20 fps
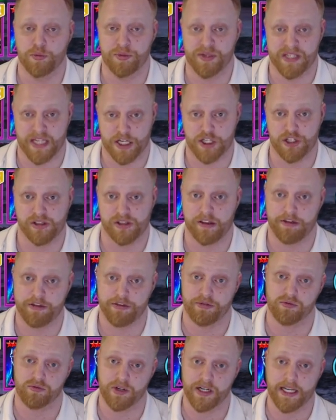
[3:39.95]
potentially
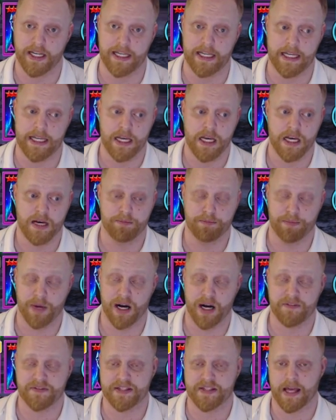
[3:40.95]
3
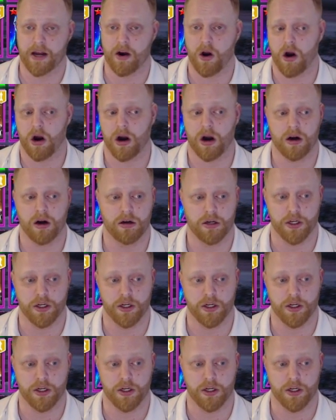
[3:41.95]
buffs that are,